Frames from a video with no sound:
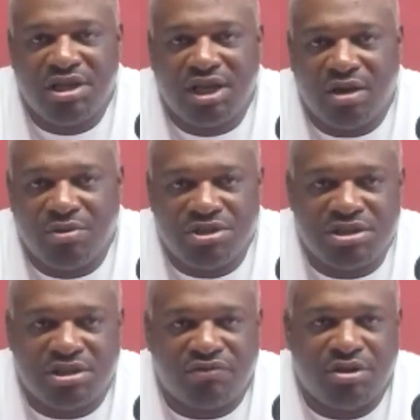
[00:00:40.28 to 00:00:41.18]
We just
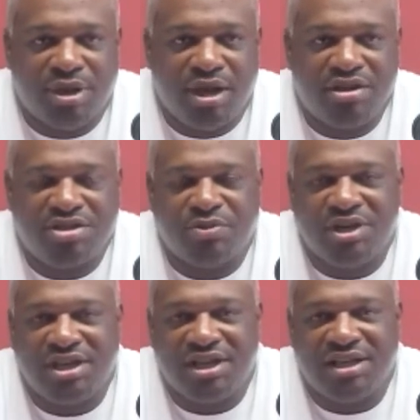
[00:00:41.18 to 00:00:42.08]
look to rebound this
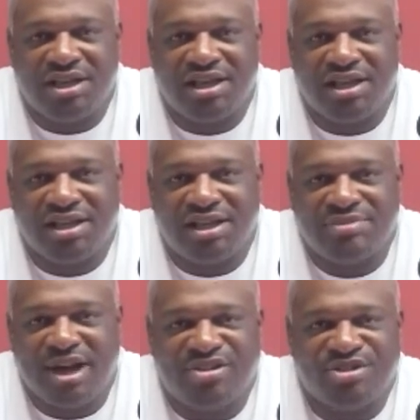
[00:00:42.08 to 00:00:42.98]
week and get things
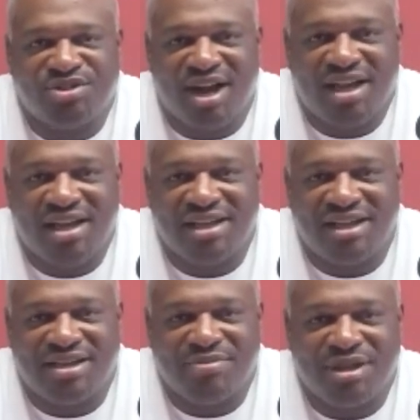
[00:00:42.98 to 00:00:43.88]
back on track and
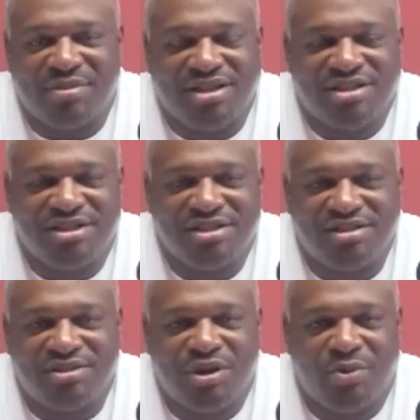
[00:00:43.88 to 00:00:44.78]
get back to
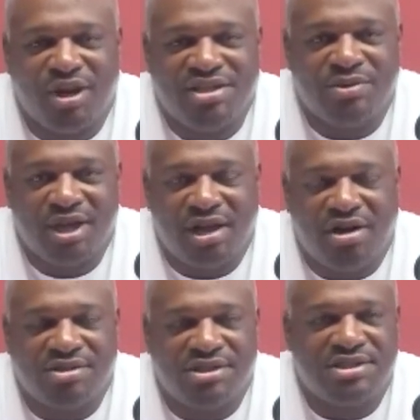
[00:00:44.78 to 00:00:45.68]
the winning ways that we had
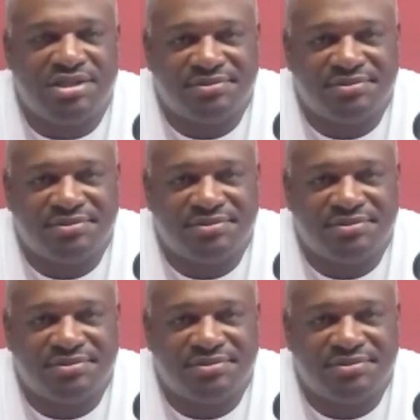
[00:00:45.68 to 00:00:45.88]
all season.